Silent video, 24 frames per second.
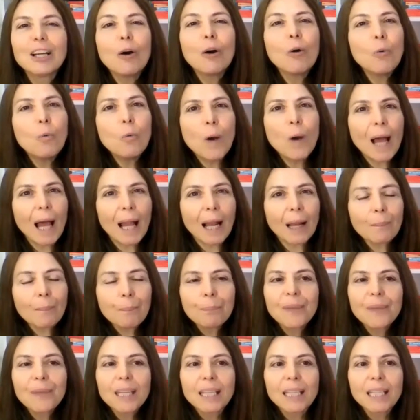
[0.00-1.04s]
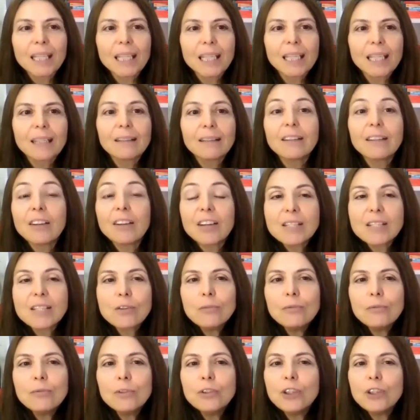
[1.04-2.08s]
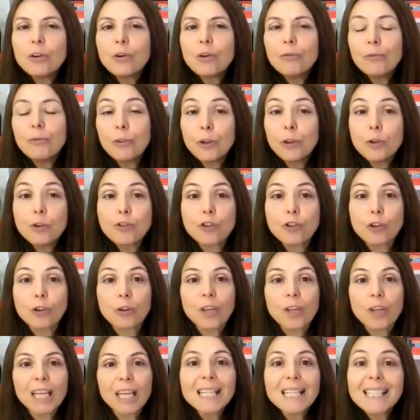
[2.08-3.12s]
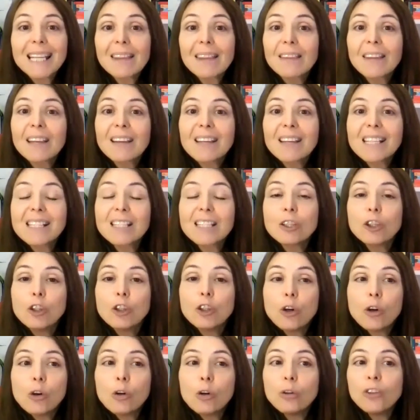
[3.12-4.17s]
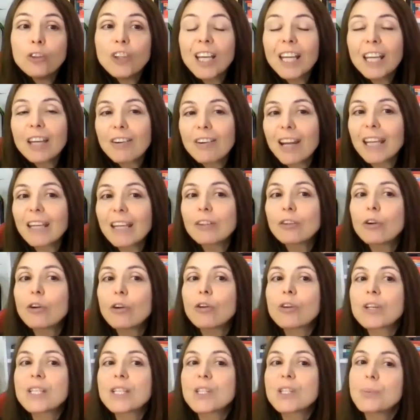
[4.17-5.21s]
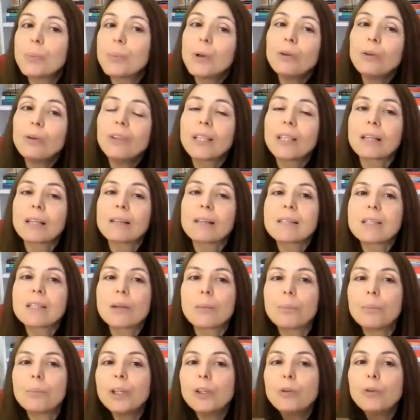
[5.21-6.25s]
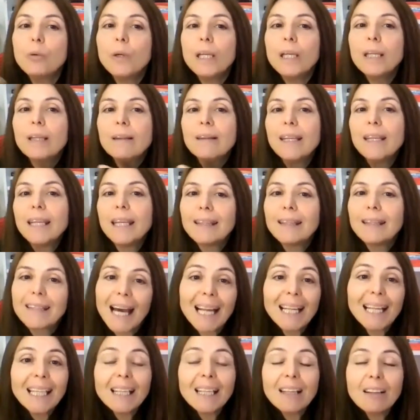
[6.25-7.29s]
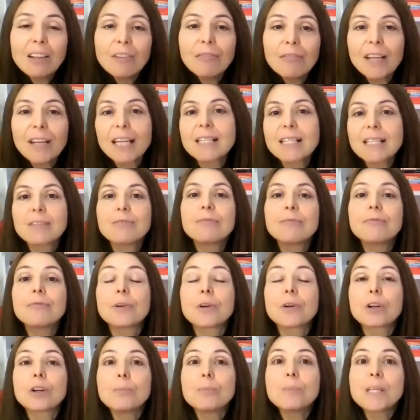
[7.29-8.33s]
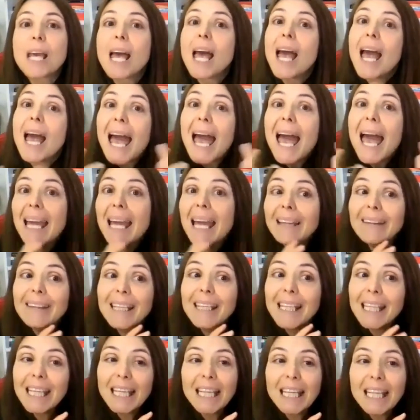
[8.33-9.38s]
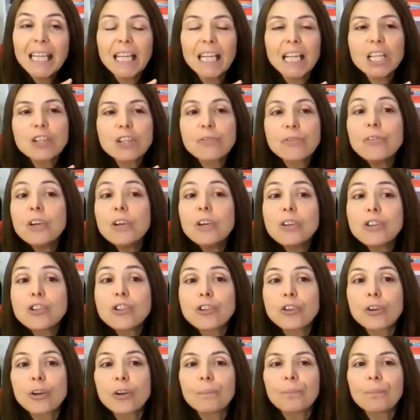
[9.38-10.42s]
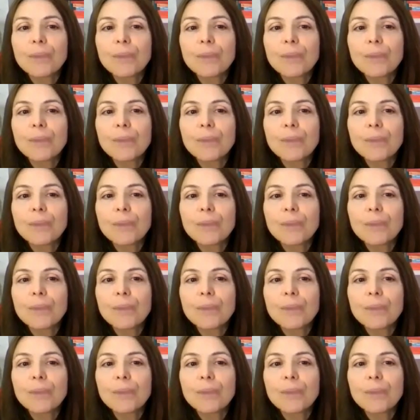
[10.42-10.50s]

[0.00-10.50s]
Well, the reason for the confusion is that there is no direct correspondence between the Italian reflexive verbs and the English version.